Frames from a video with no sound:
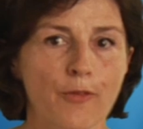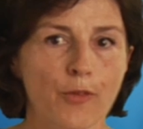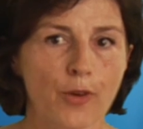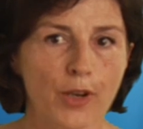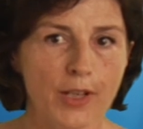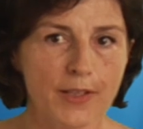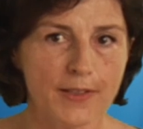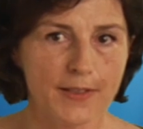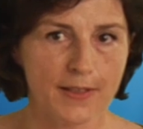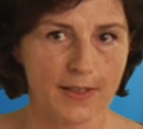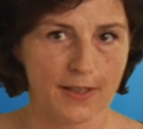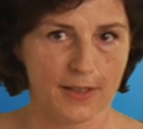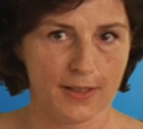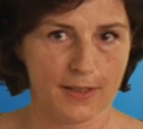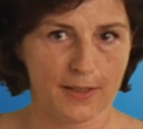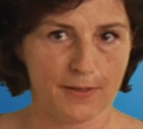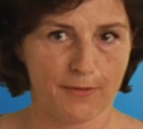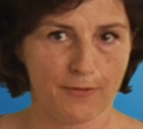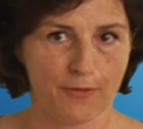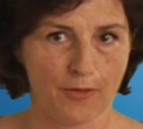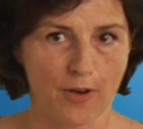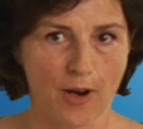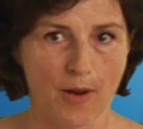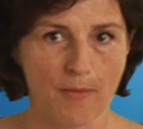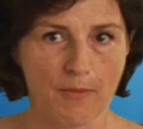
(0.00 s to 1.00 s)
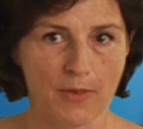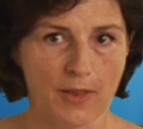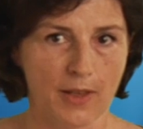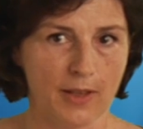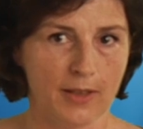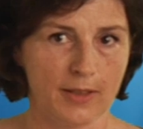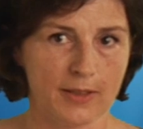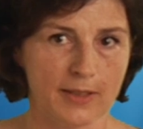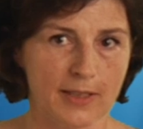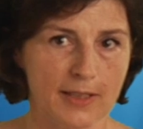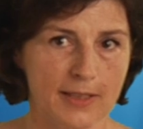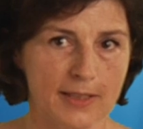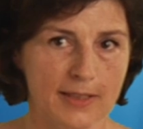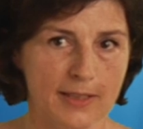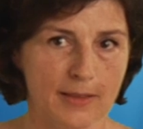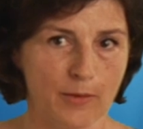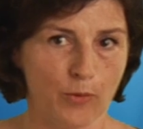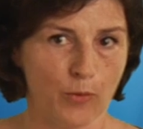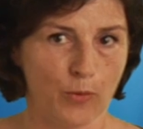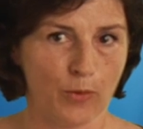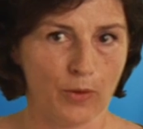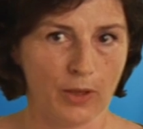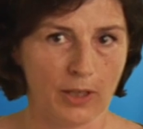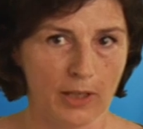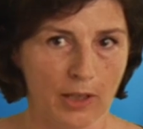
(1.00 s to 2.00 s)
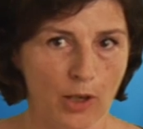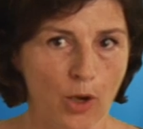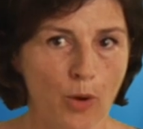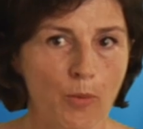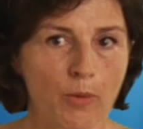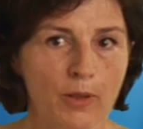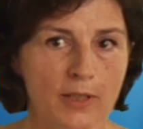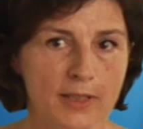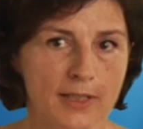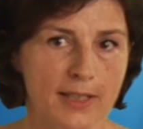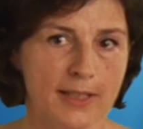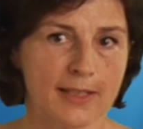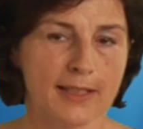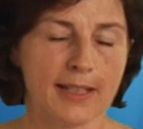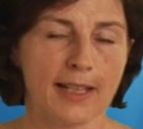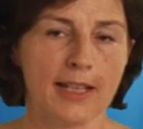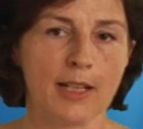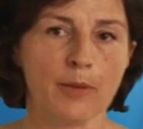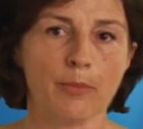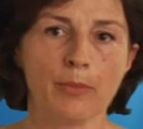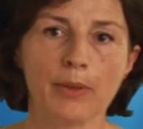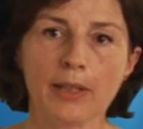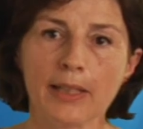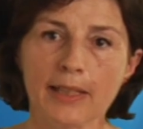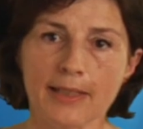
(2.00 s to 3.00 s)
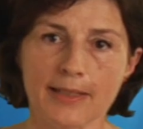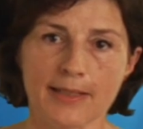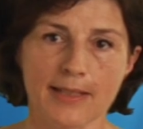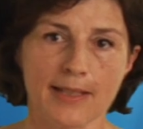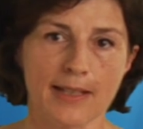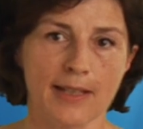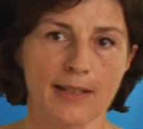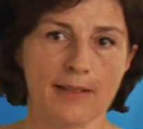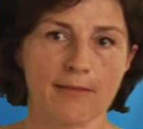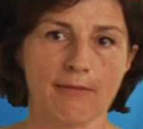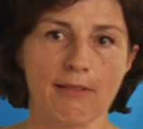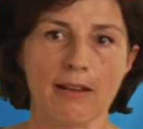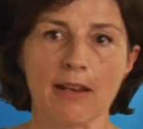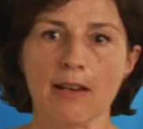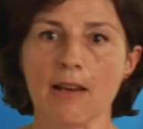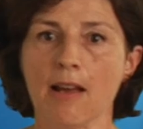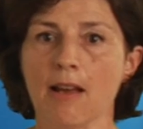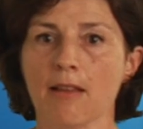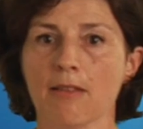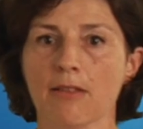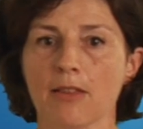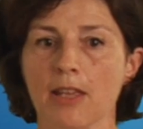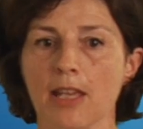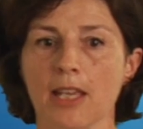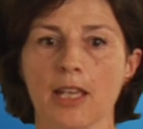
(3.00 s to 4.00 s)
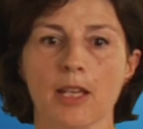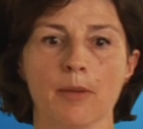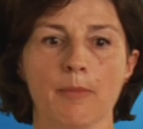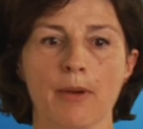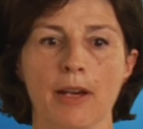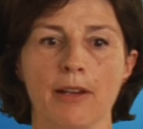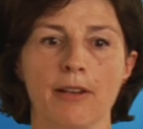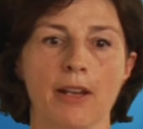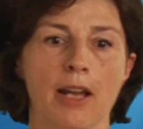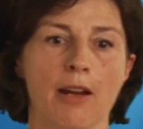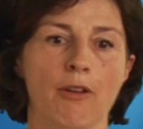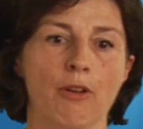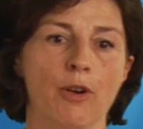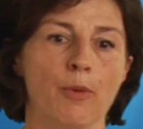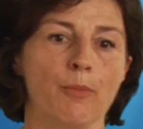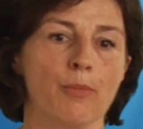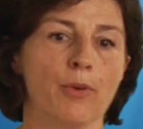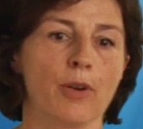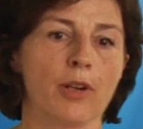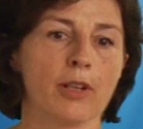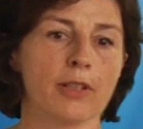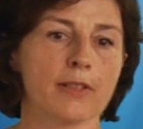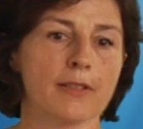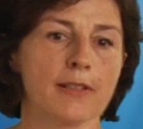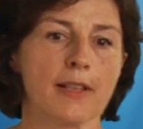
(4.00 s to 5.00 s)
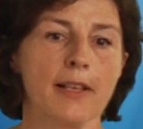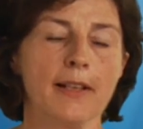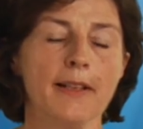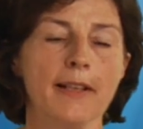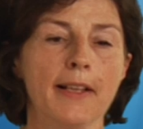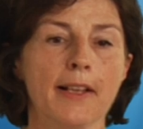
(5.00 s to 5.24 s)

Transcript: voices from the global sustainability arena think about our books.